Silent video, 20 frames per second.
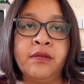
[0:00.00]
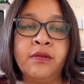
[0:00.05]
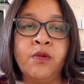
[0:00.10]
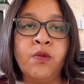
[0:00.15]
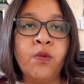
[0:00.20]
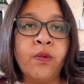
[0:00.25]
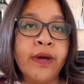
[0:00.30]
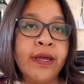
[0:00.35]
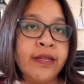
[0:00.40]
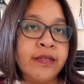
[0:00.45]

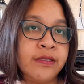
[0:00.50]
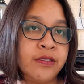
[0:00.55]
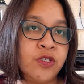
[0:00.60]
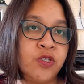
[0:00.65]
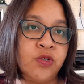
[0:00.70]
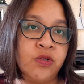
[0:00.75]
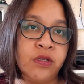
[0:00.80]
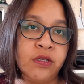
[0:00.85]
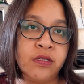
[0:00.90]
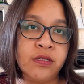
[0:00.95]
while
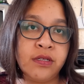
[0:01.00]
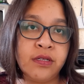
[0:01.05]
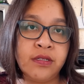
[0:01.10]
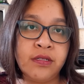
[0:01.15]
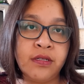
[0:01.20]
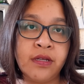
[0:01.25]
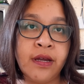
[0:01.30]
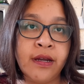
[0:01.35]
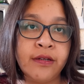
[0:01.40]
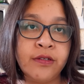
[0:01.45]
students
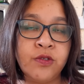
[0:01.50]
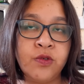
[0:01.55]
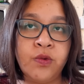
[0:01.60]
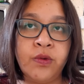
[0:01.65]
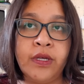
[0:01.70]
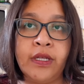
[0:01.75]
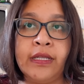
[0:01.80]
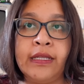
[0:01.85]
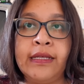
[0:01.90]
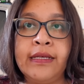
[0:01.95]
are
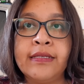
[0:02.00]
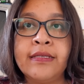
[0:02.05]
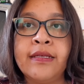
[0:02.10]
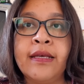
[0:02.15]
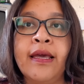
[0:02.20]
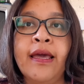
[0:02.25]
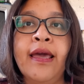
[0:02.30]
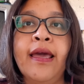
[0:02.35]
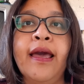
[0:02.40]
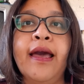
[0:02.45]
doing this
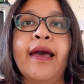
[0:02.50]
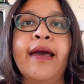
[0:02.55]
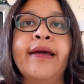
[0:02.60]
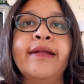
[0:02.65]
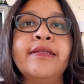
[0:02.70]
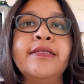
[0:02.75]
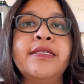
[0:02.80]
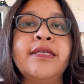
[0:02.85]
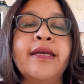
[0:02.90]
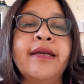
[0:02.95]

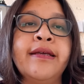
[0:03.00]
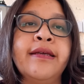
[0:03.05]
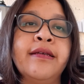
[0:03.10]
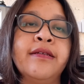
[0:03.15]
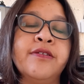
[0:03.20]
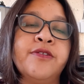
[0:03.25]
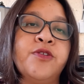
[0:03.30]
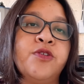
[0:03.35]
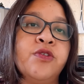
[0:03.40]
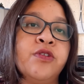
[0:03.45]
and
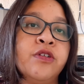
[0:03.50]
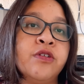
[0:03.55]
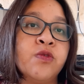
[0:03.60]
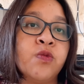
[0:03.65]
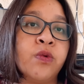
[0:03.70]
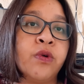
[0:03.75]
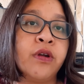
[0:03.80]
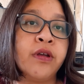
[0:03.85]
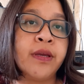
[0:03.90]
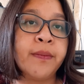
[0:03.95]
checking students'
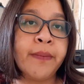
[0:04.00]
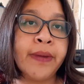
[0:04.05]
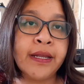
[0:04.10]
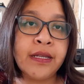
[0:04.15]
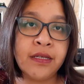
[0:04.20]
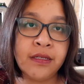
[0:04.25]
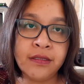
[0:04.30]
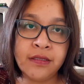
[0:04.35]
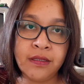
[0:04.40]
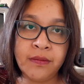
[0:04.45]
work, but
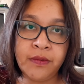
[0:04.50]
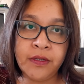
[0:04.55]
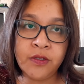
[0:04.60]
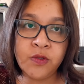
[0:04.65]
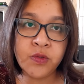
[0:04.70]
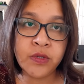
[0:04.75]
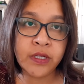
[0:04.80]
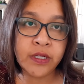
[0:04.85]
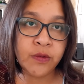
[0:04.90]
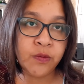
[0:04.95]

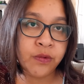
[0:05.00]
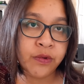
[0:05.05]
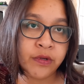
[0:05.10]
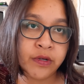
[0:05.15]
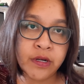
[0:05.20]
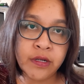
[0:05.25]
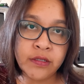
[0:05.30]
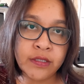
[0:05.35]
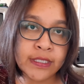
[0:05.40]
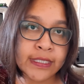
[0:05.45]
individually we're
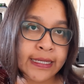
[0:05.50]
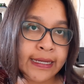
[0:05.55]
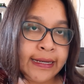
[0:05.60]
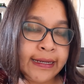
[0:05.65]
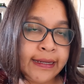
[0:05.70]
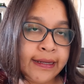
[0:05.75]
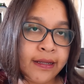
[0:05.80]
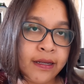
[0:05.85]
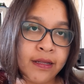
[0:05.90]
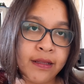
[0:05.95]
not
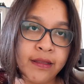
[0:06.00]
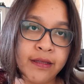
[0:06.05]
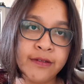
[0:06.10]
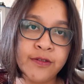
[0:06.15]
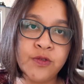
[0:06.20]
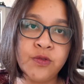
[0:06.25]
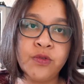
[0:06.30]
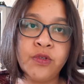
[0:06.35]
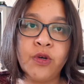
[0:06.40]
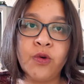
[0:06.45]
telling anything
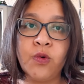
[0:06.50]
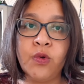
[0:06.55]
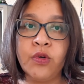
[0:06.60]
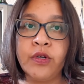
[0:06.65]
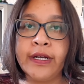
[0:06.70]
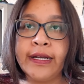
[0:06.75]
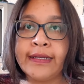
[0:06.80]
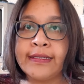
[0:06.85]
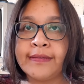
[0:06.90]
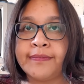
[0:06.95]
to the whole
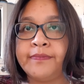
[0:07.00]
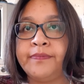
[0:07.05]
class.